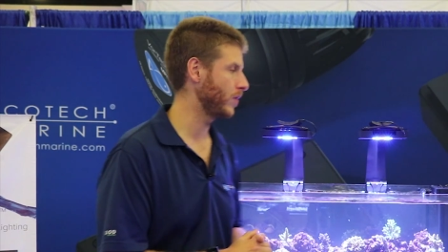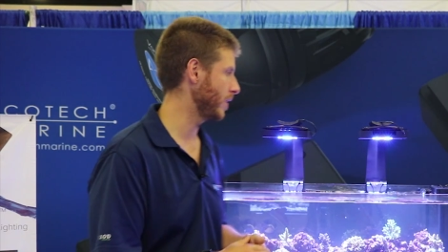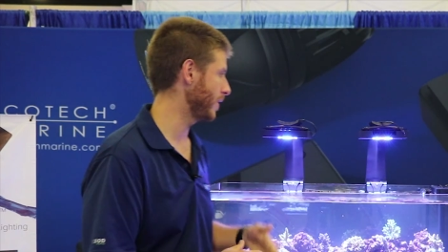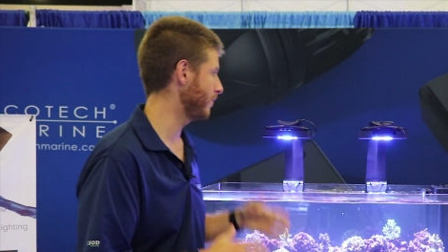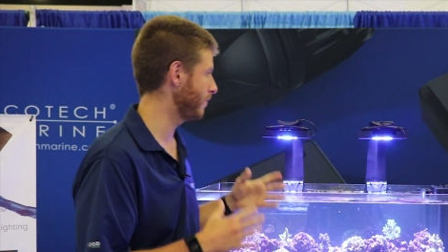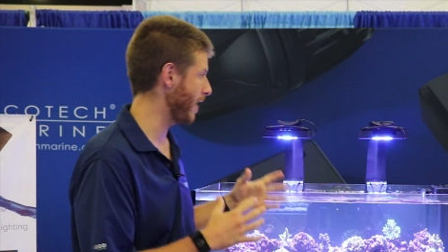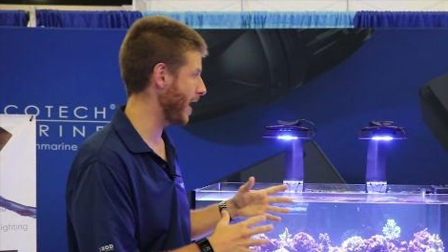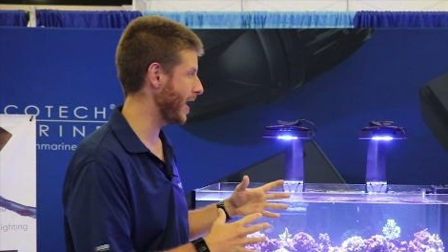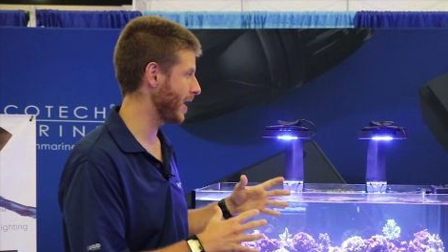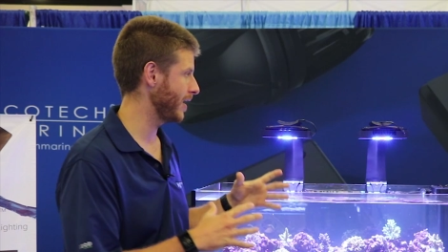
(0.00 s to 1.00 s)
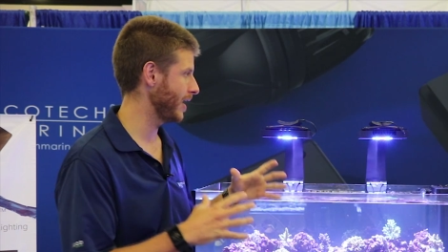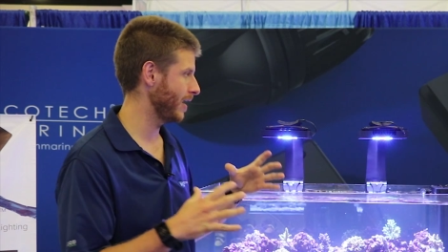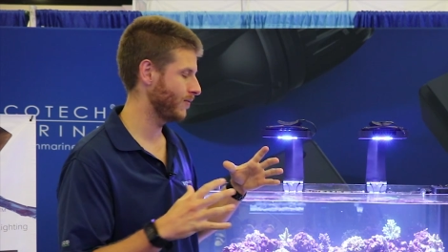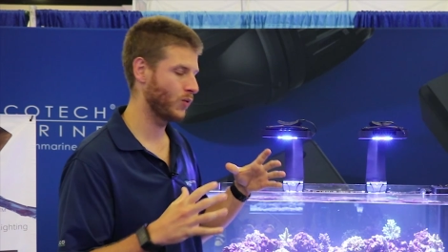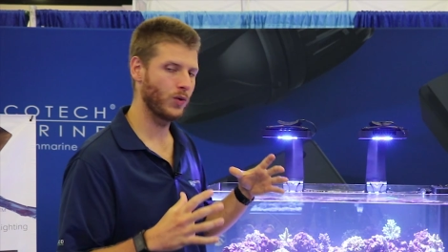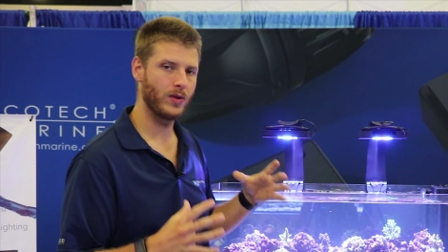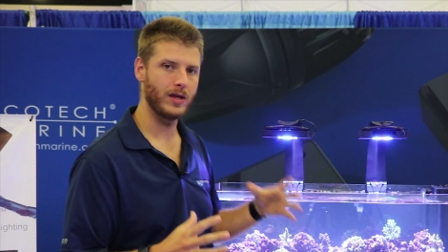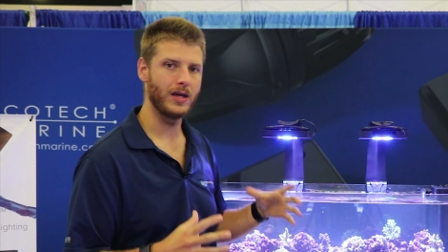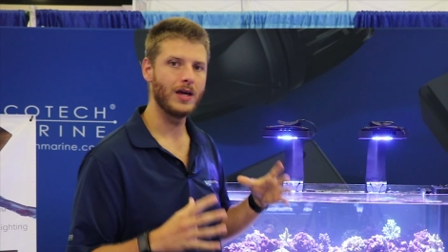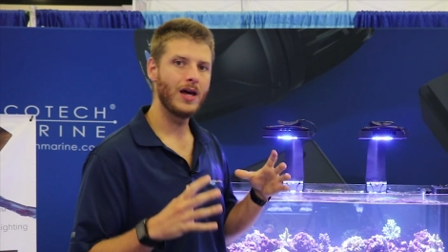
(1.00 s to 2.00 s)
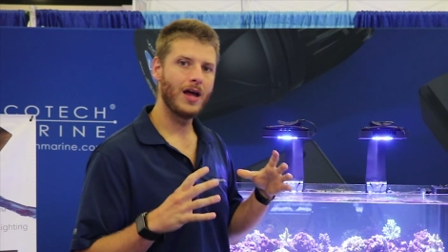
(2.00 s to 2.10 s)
the fan and for the